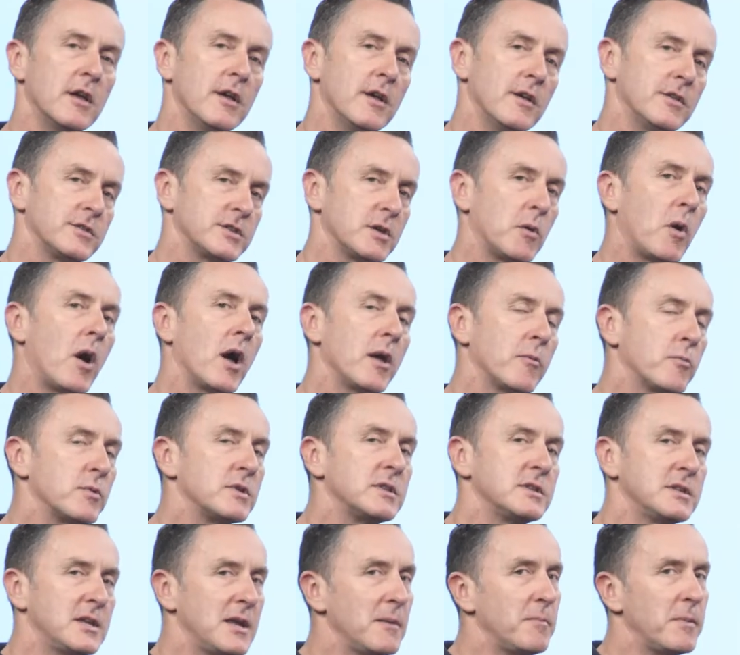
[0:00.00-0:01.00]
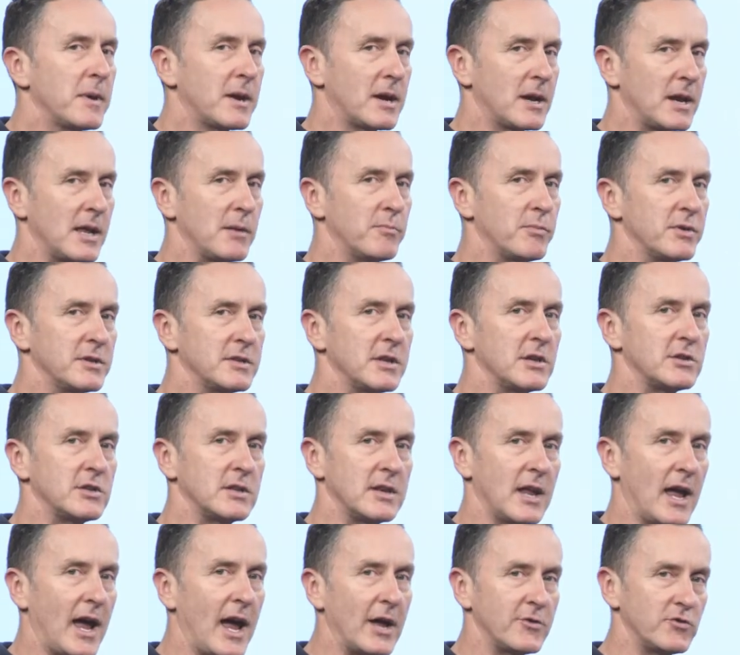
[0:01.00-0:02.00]
So I would typically
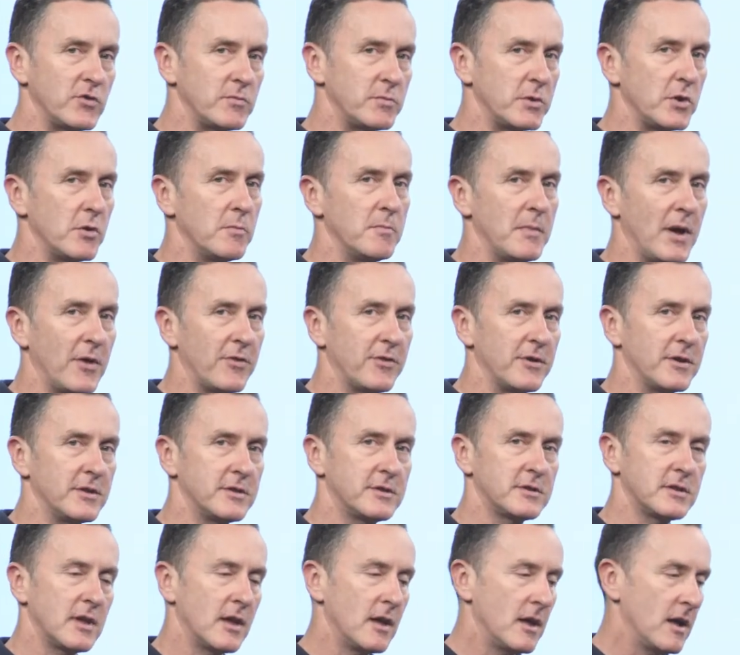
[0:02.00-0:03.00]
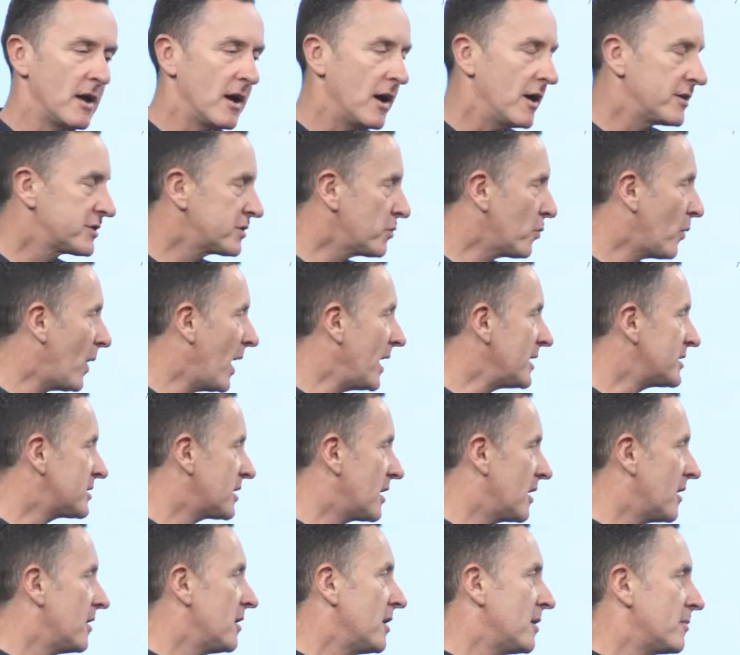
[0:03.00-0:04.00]
position attribute methods as a way
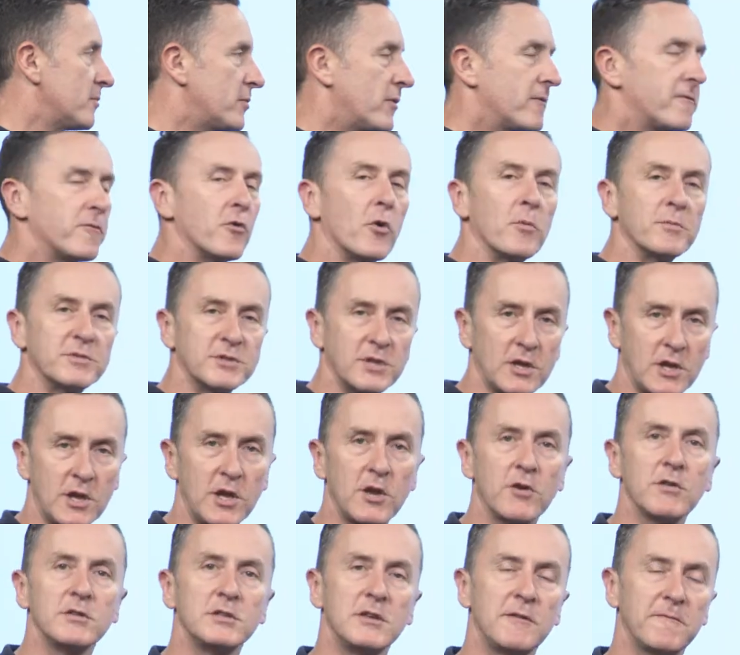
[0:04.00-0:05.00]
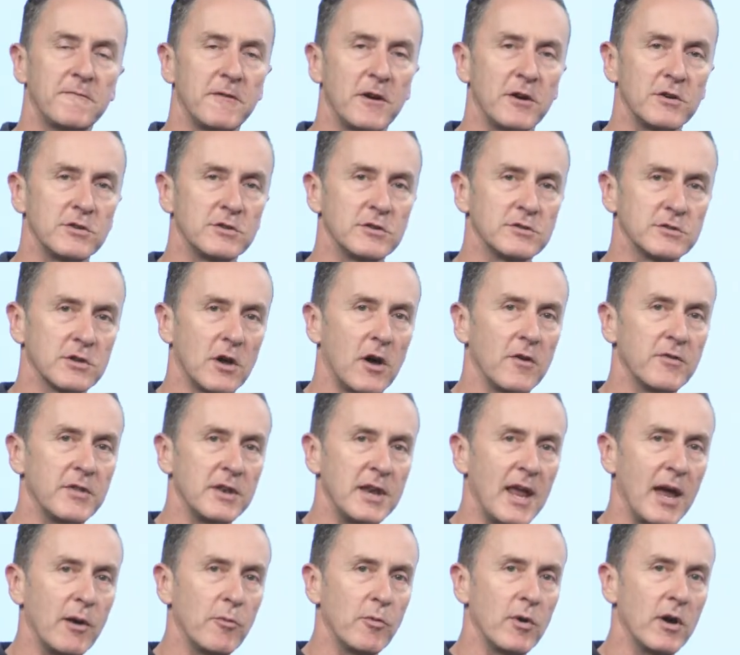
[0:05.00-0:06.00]
to perform security functions on the
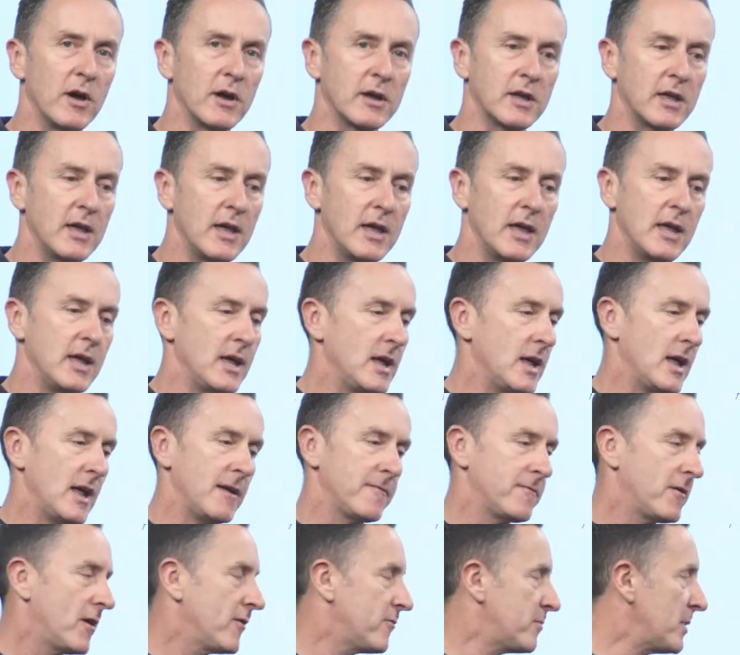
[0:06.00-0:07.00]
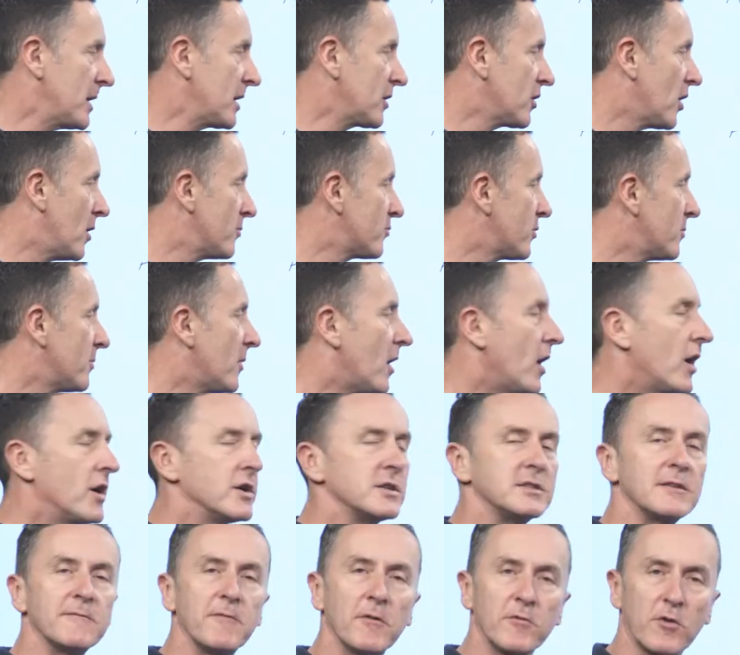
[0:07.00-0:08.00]
network if I've been
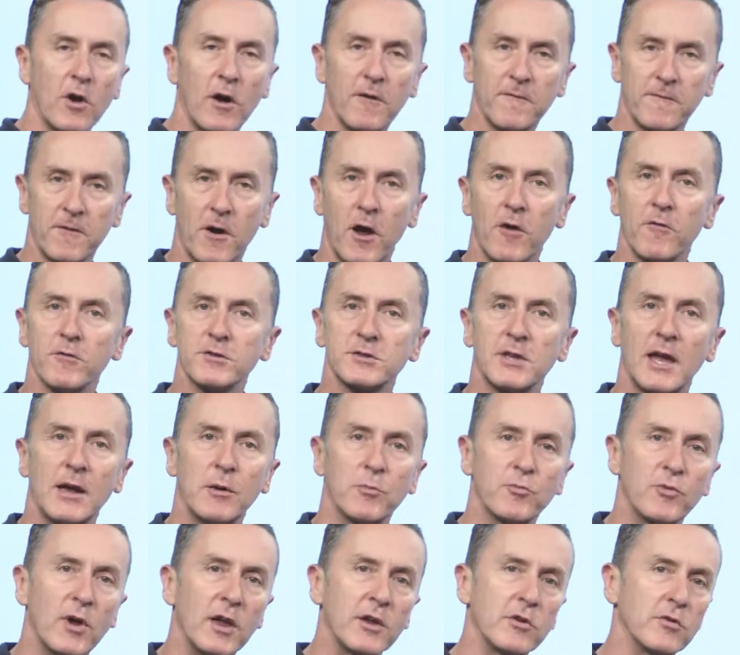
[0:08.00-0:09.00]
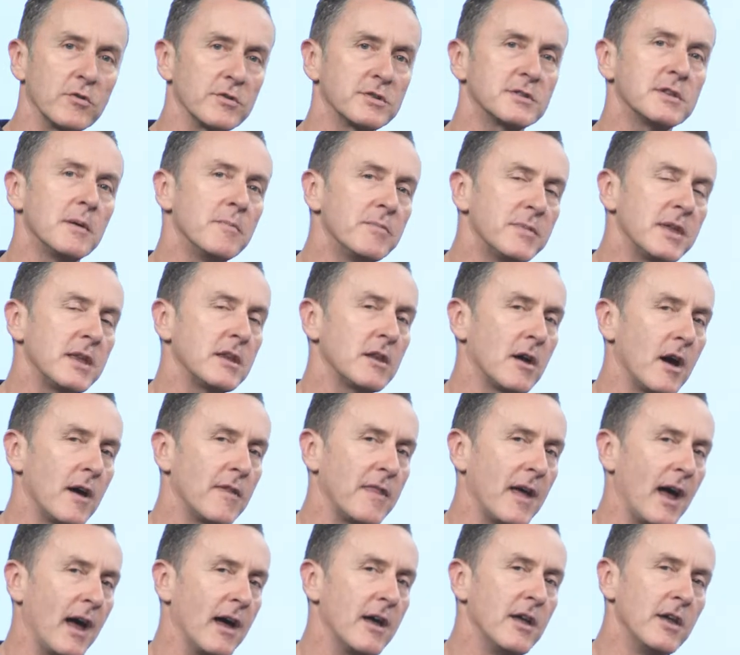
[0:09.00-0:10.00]
compromised, if I've got a virus outbreak or something like
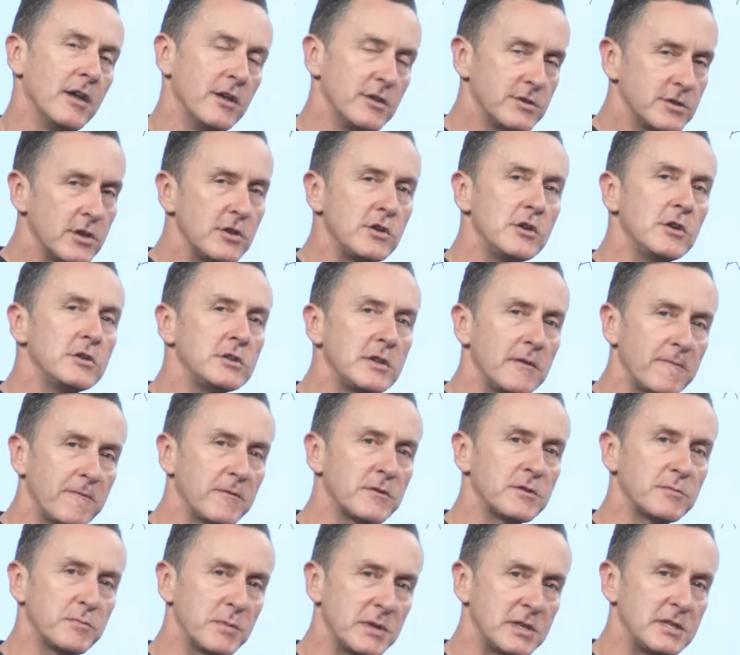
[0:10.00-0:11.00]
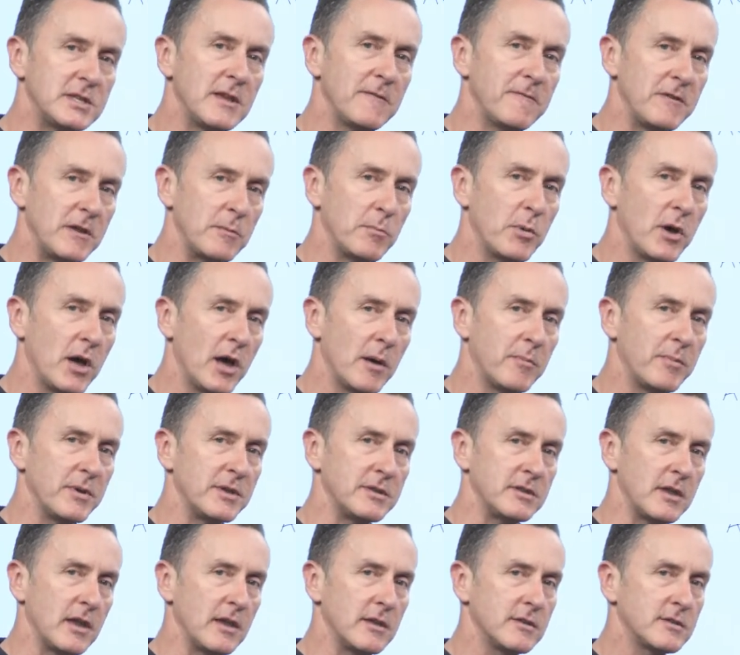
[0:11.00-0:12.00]
that. So use it for specific
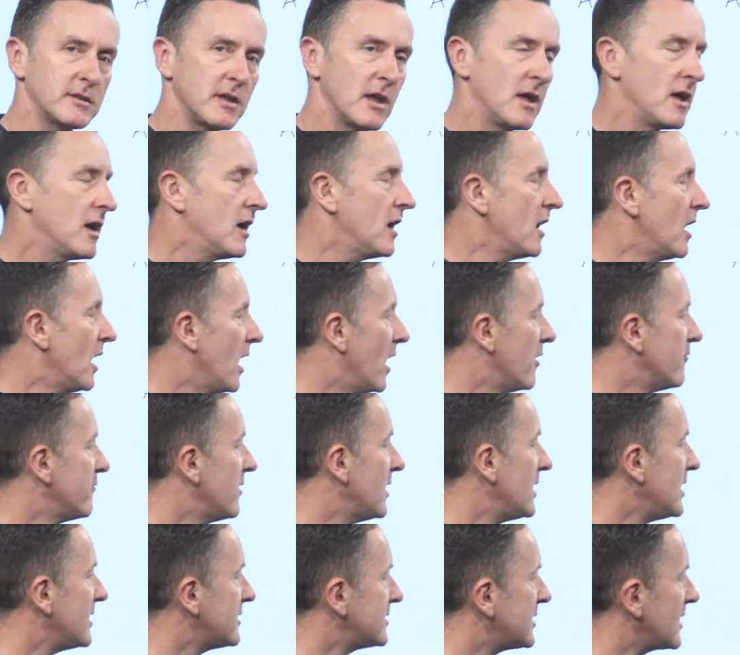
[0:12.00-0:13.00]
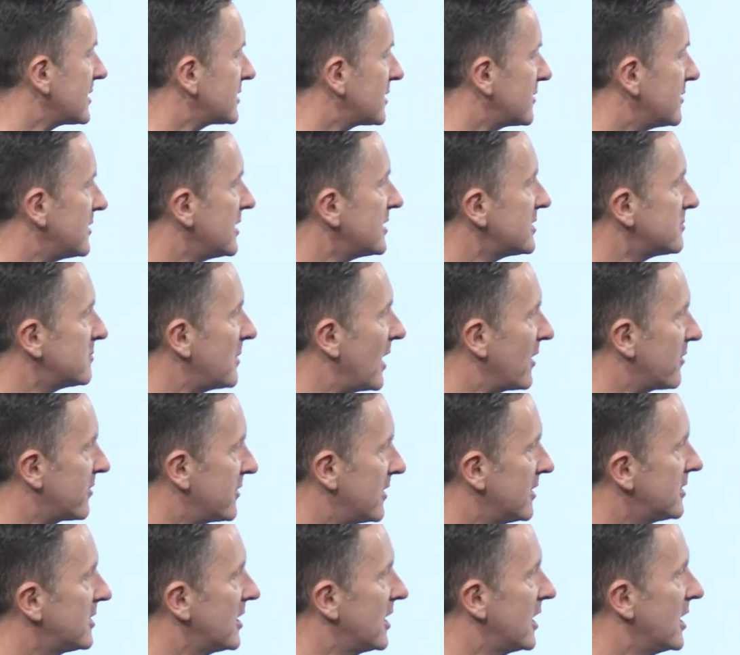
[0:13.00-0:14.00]
purposes and really stick to this
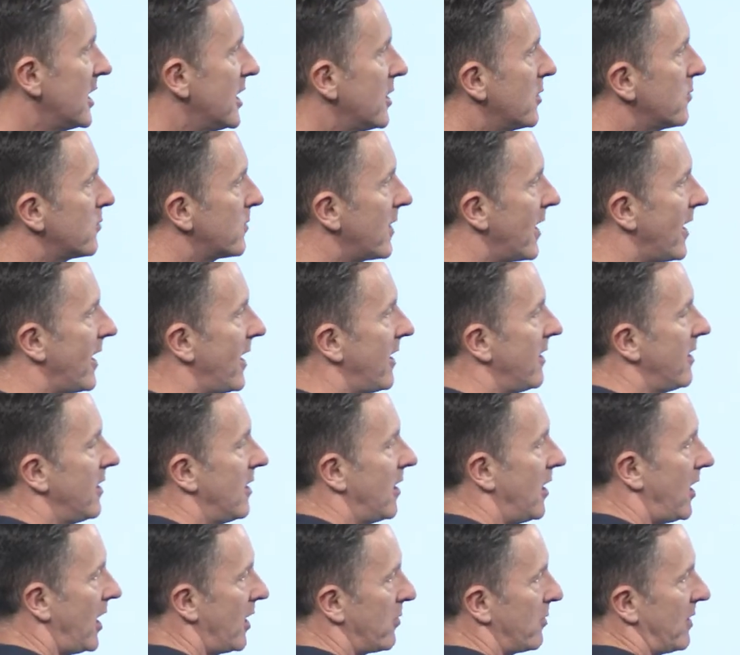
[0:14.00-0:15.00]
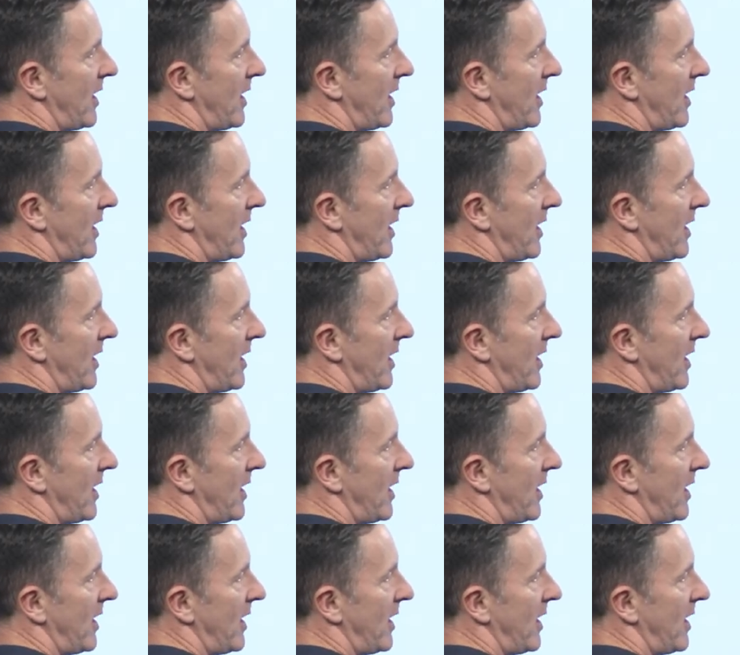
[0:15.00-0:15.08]
method where I will